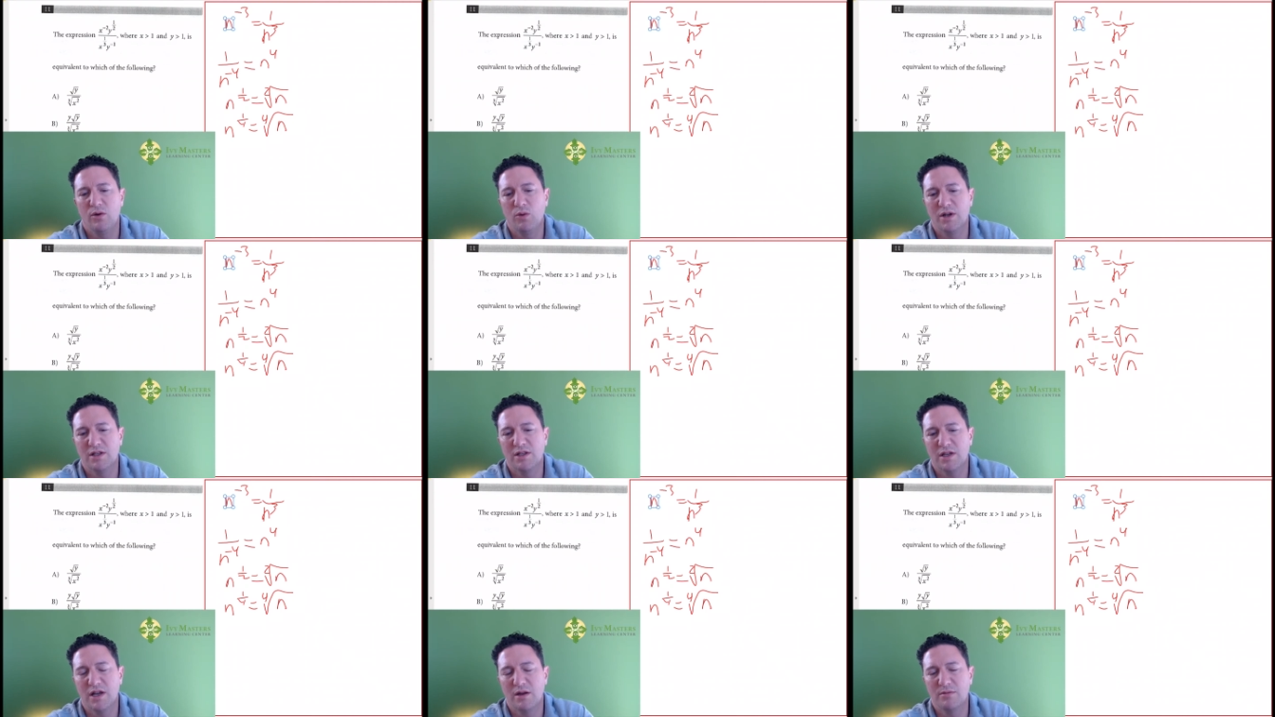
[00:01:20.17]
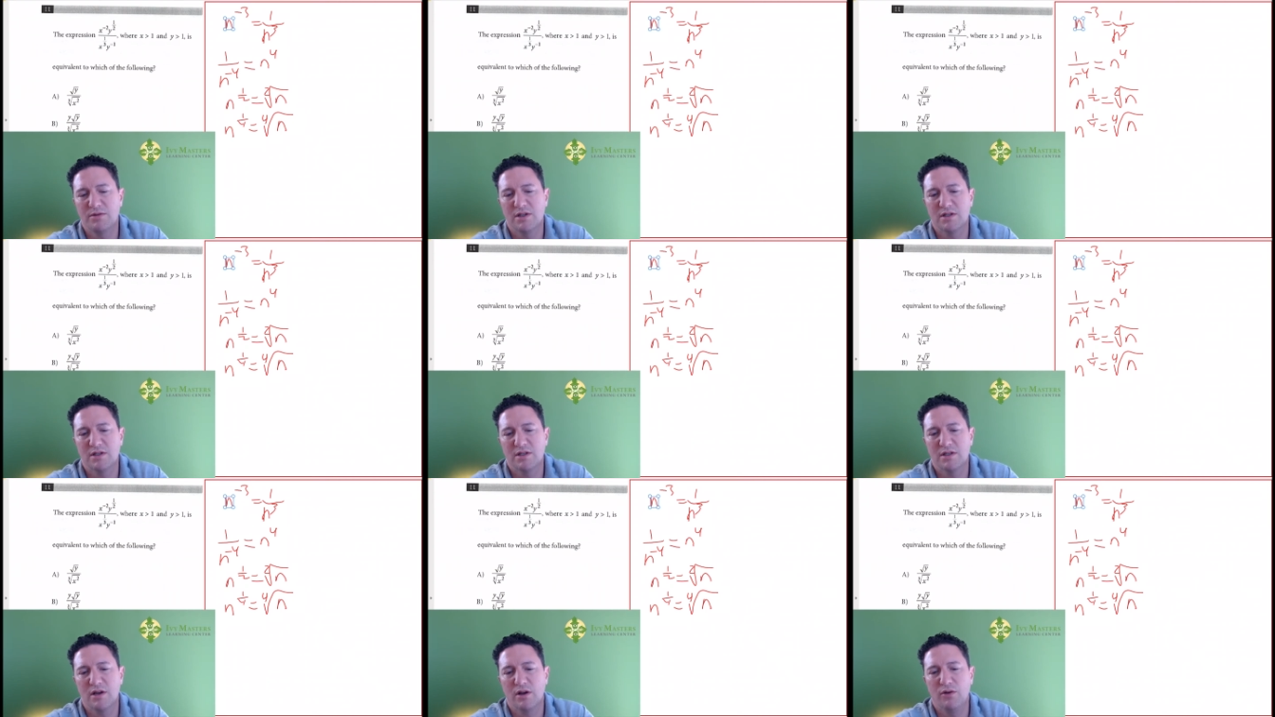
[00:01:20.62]
what times
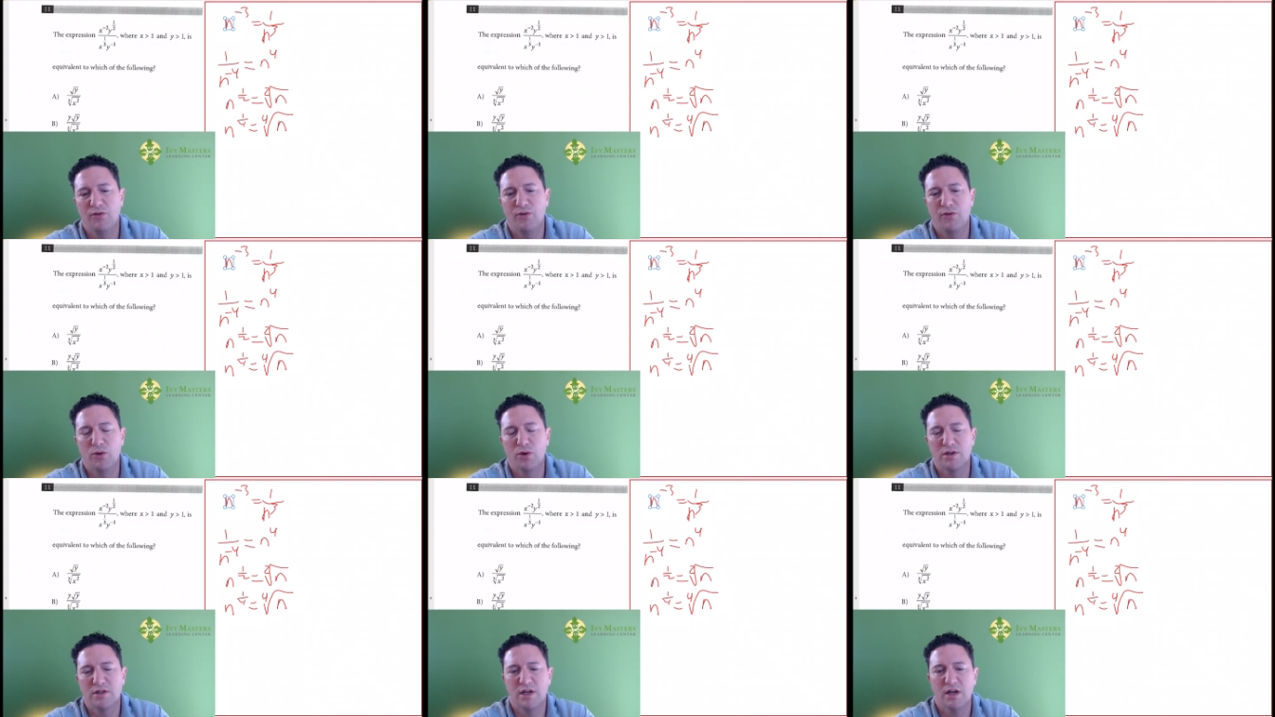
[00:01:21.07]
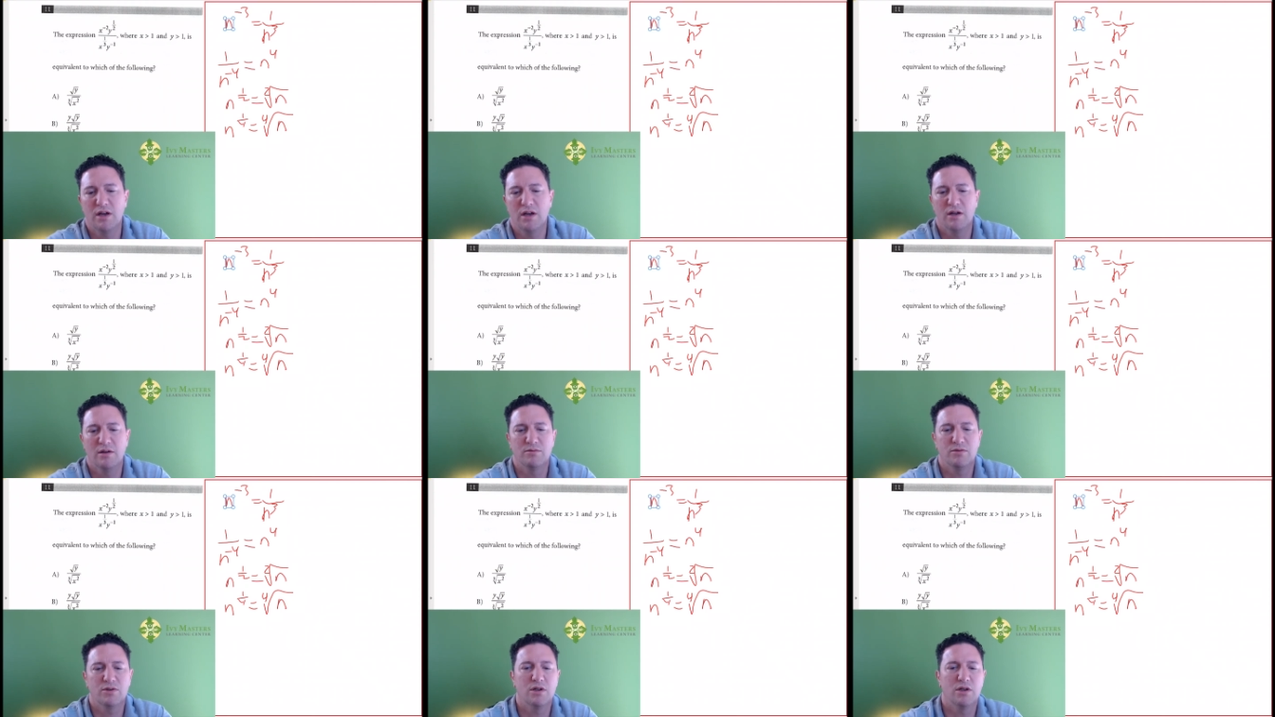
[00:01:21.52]
itself four
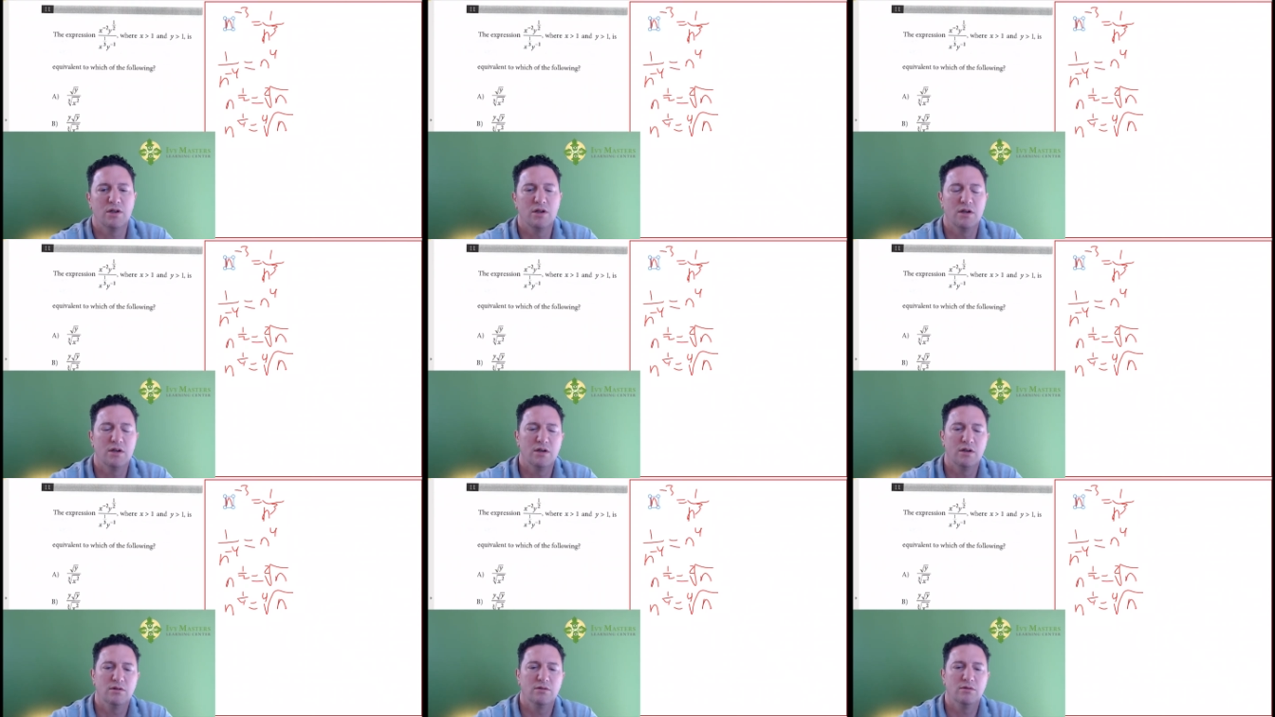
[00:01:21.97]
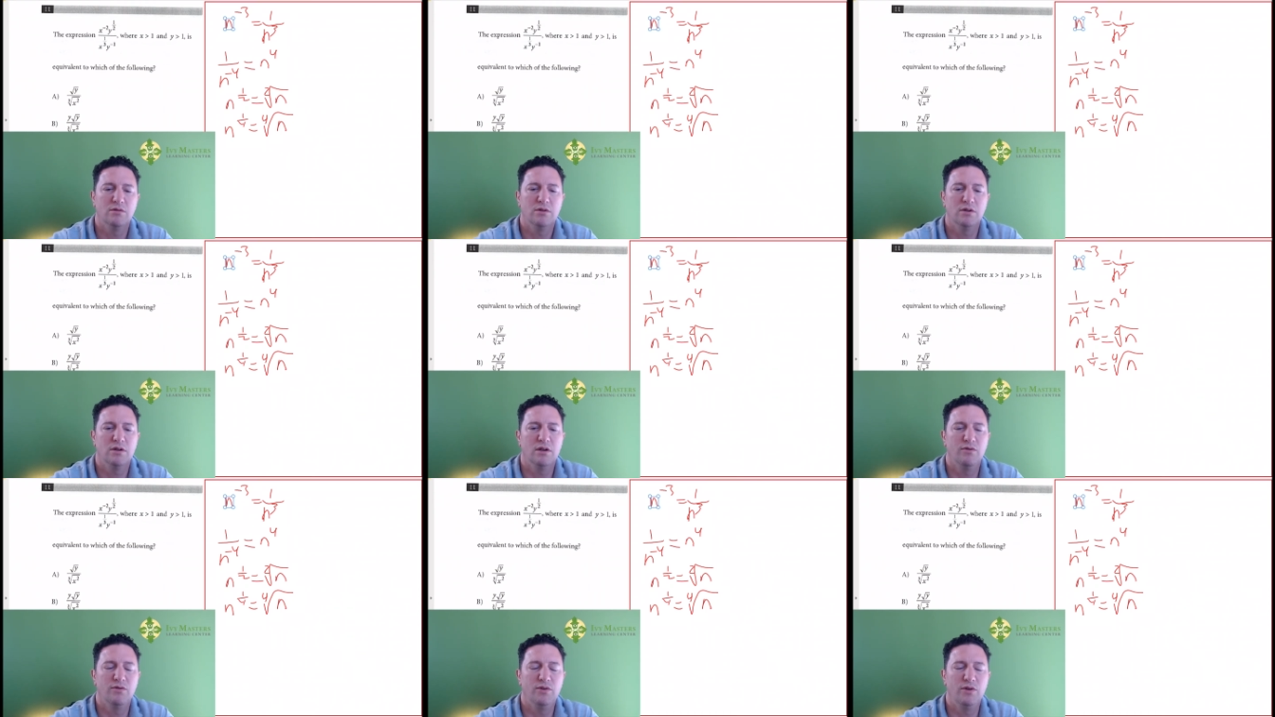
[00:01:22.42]
times will
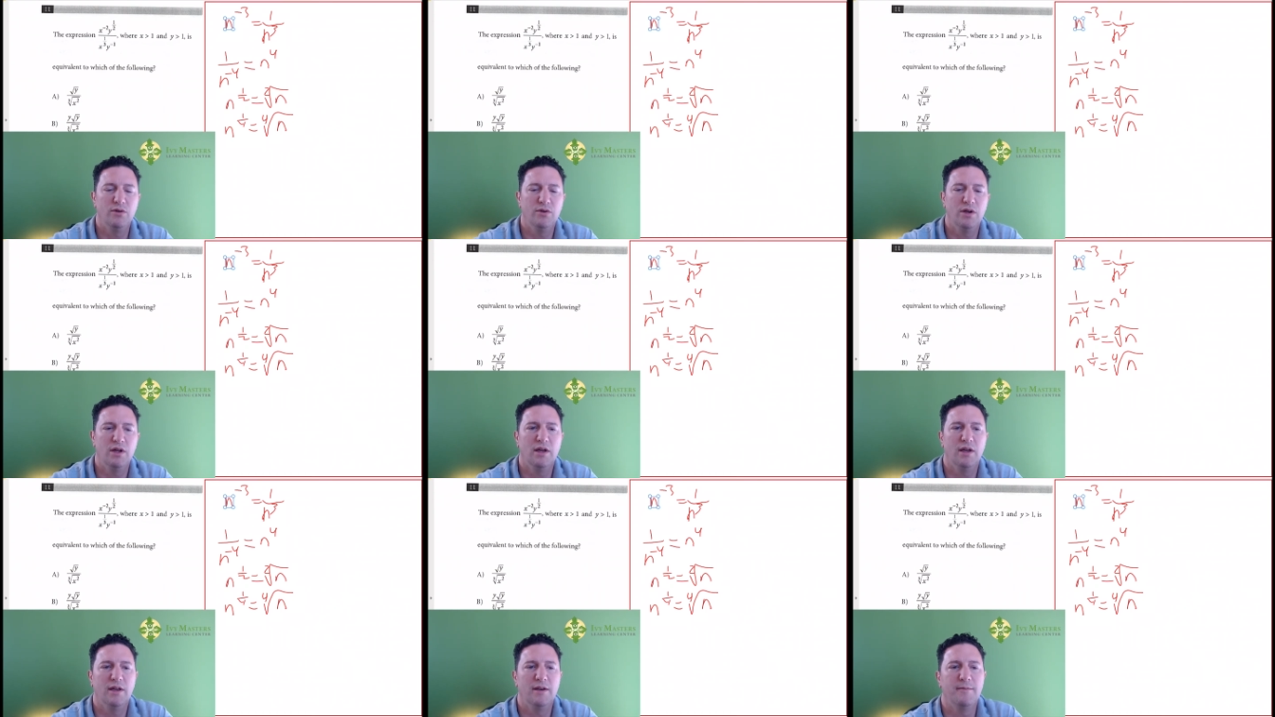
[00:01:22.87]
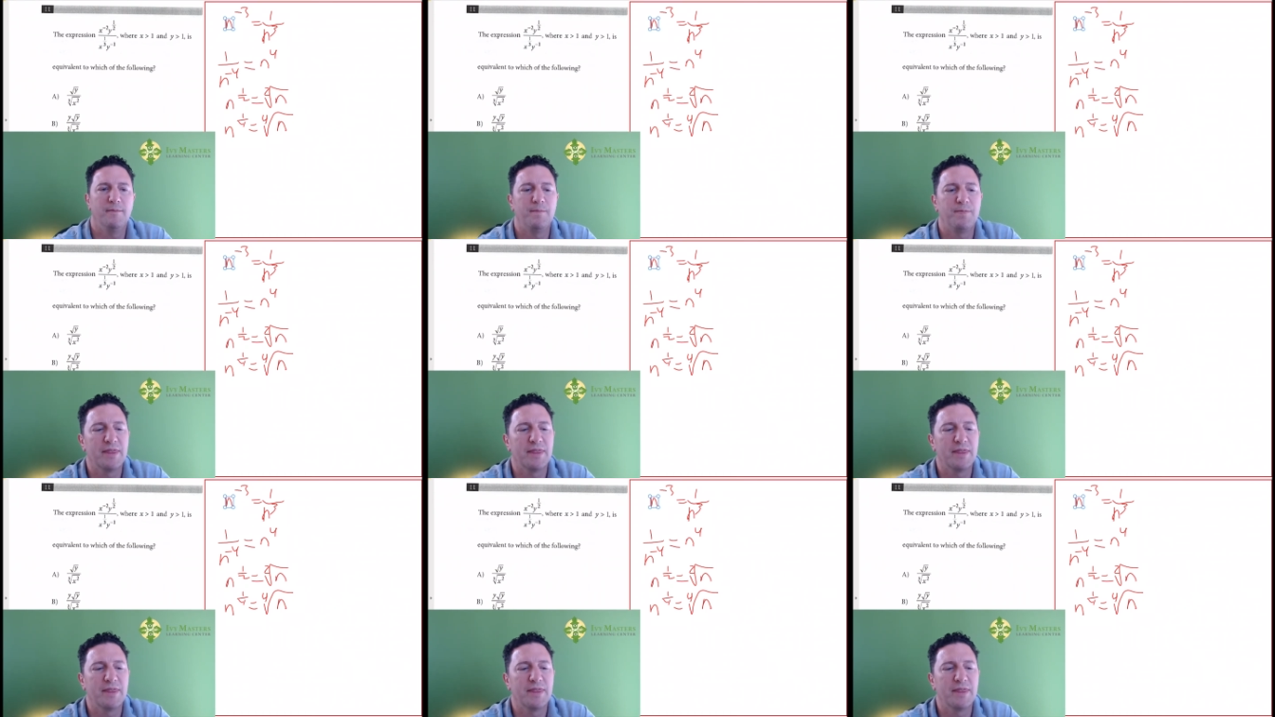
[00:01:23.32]
give you n.